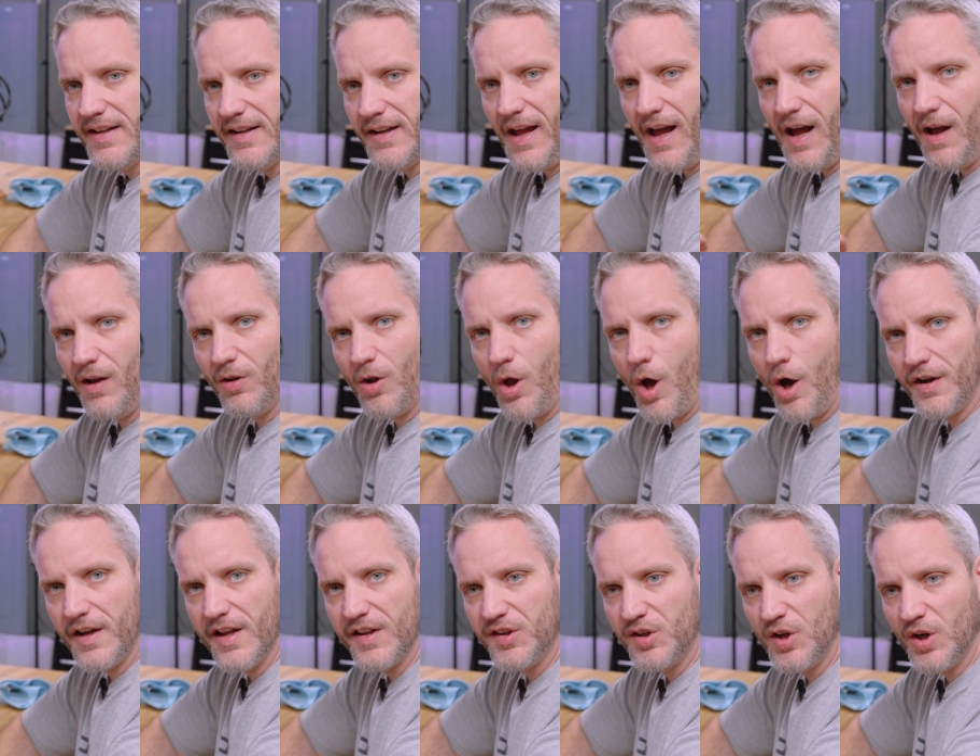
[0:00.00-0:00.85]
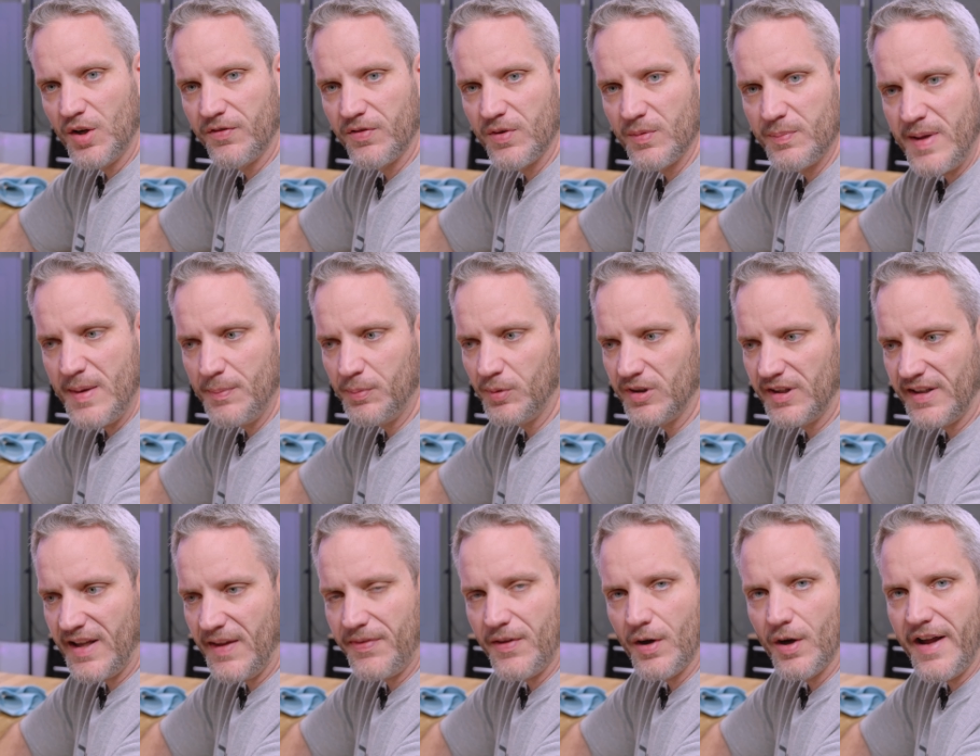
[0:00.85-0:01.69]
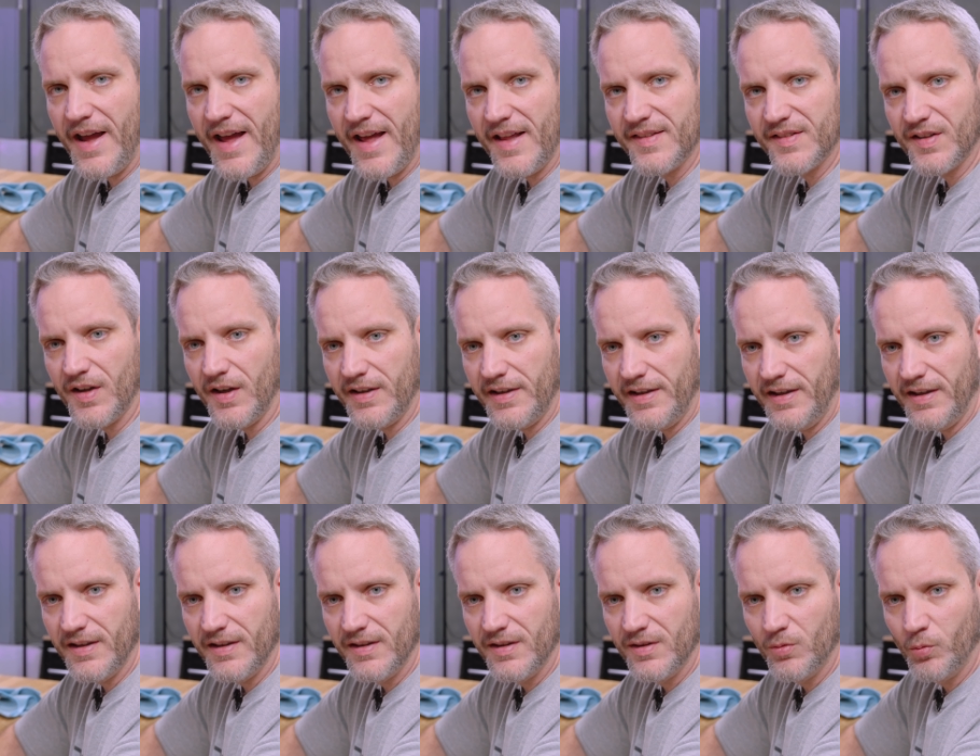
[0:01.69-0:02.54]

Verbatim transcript: how long it took for people to get their hands on it,